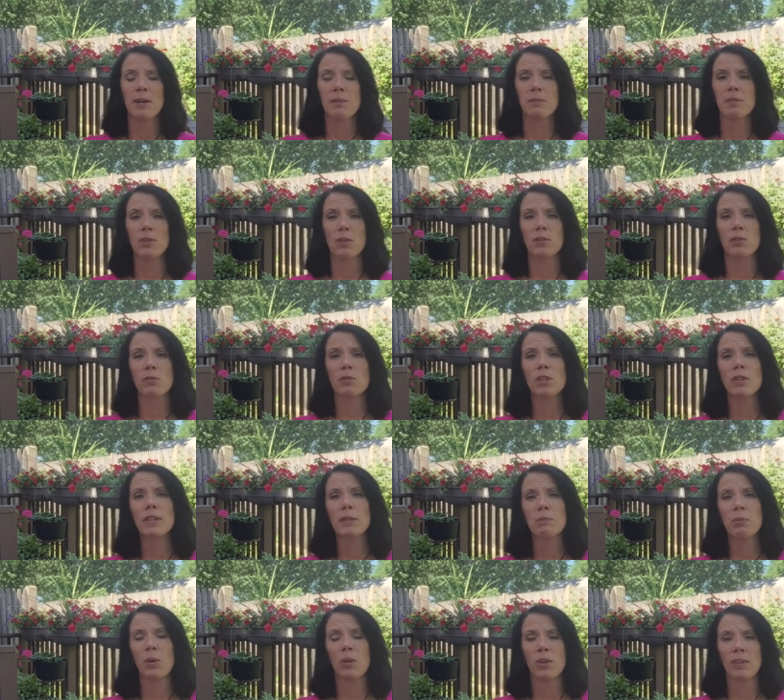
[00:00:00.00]
So it's really
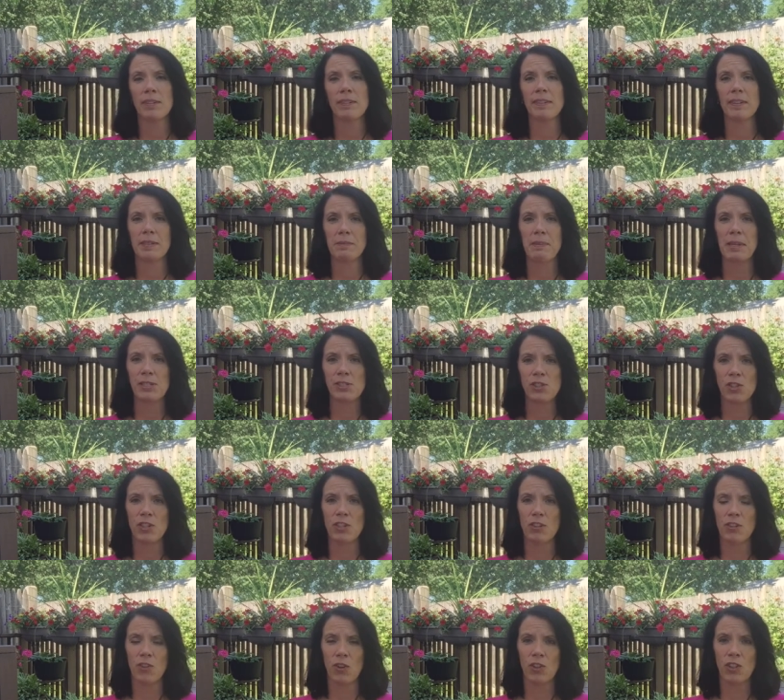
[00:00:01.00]
important to make sure
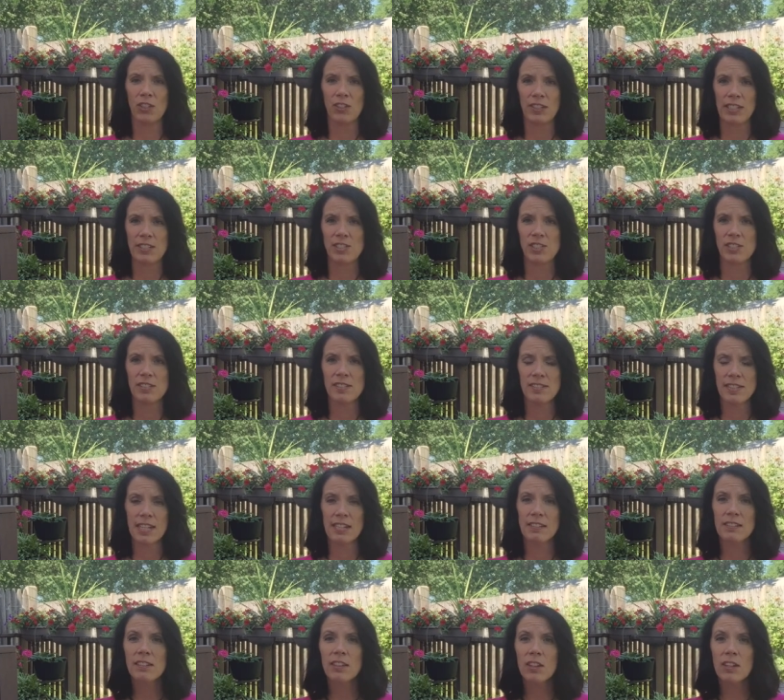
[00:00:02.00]
your circulation
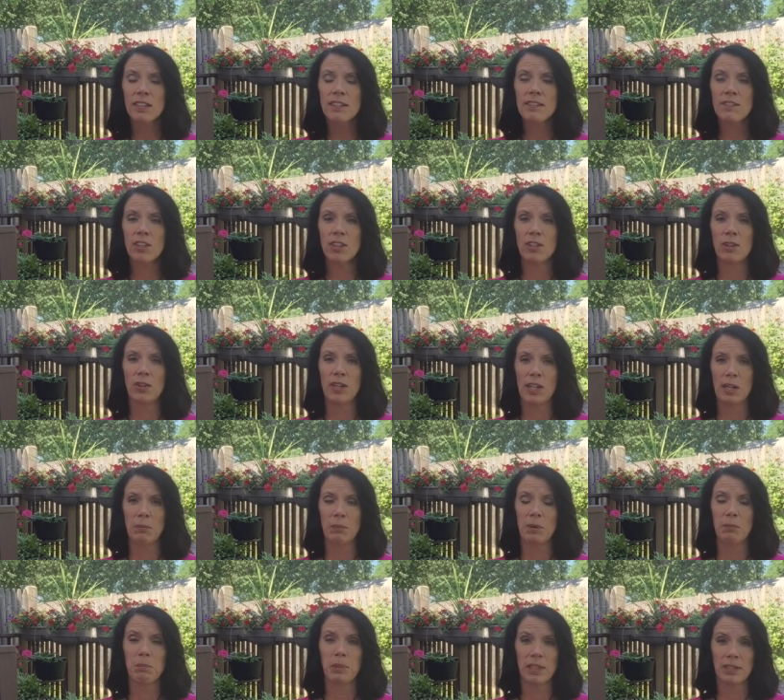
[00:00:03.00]
stays good so you don't end up
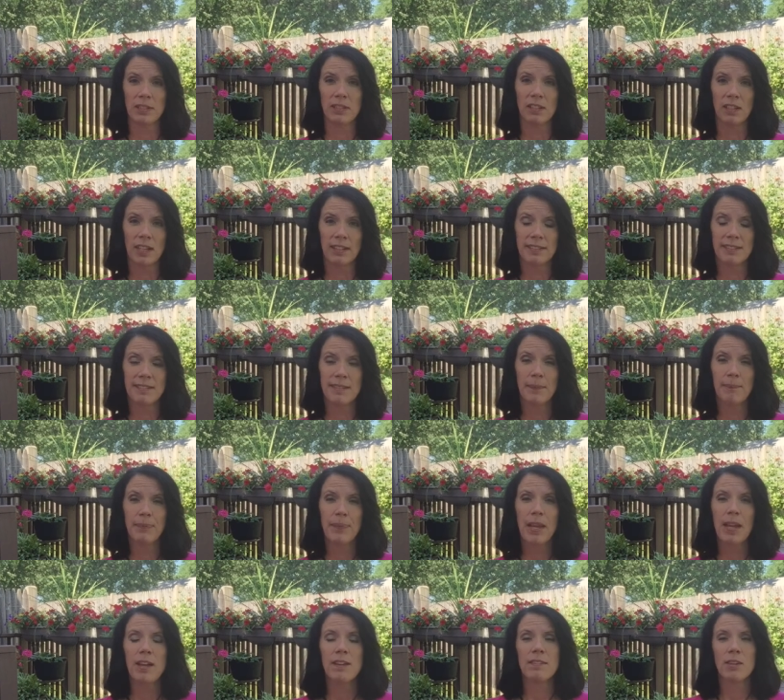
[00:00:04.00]
with blood clots.
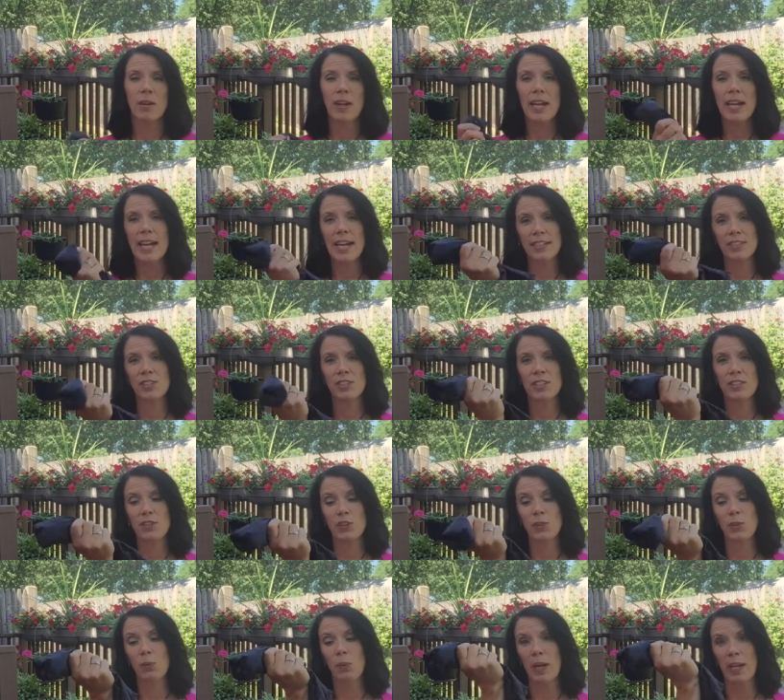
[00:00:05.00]
So I actually
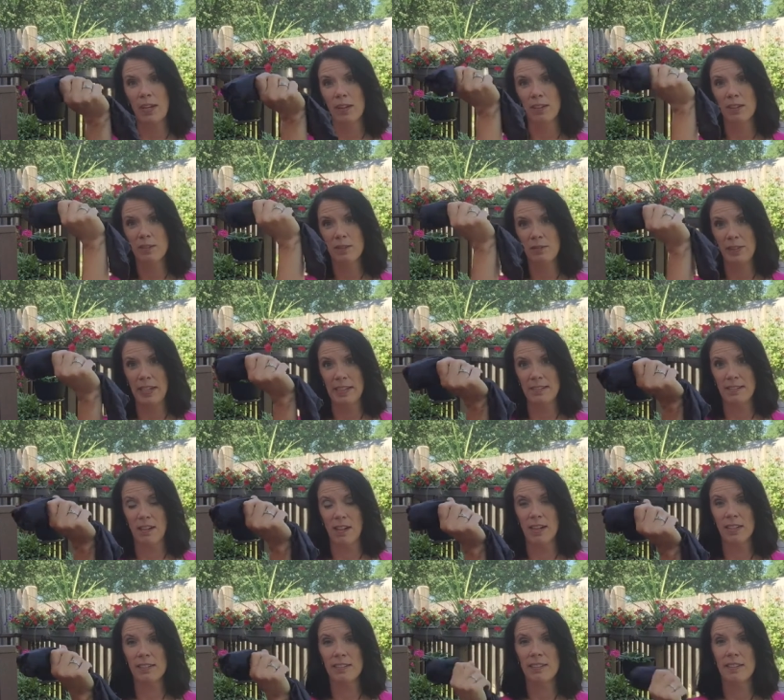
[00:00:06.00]
do wear flight
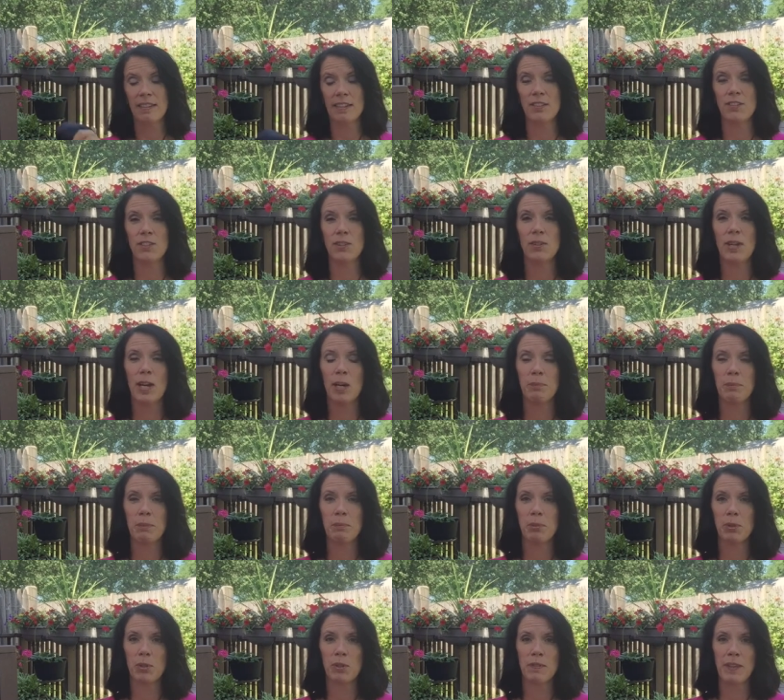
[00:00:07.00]
socks. They do help
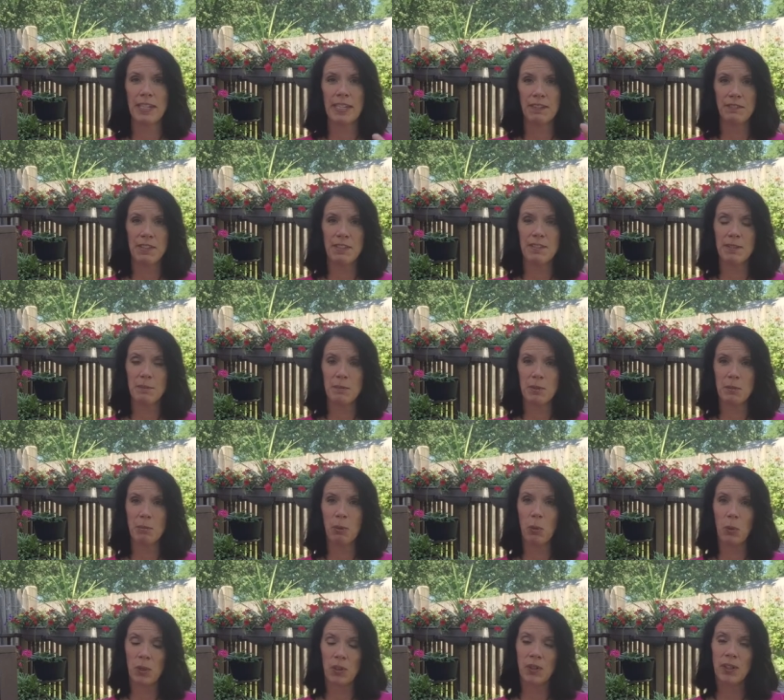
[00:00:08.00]
improve. They give you some
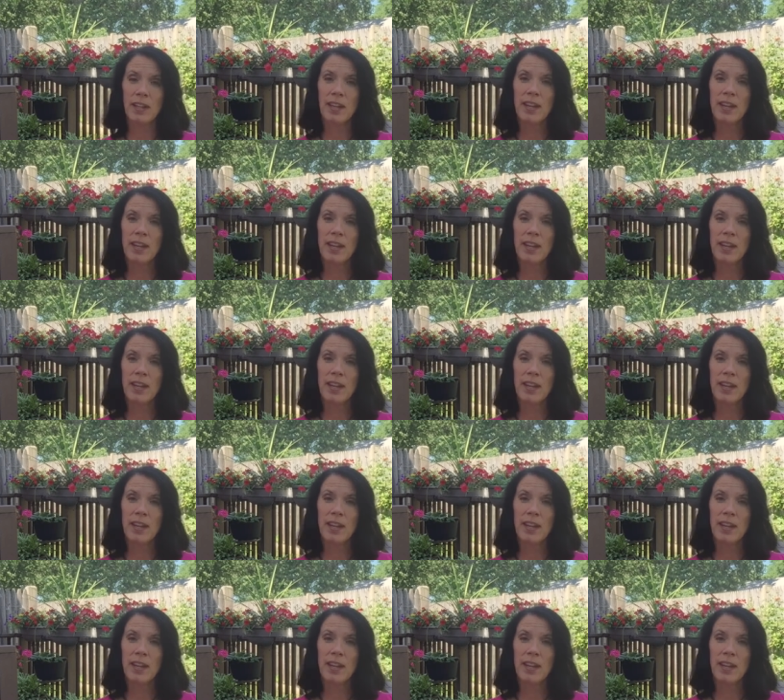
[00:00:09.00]
support.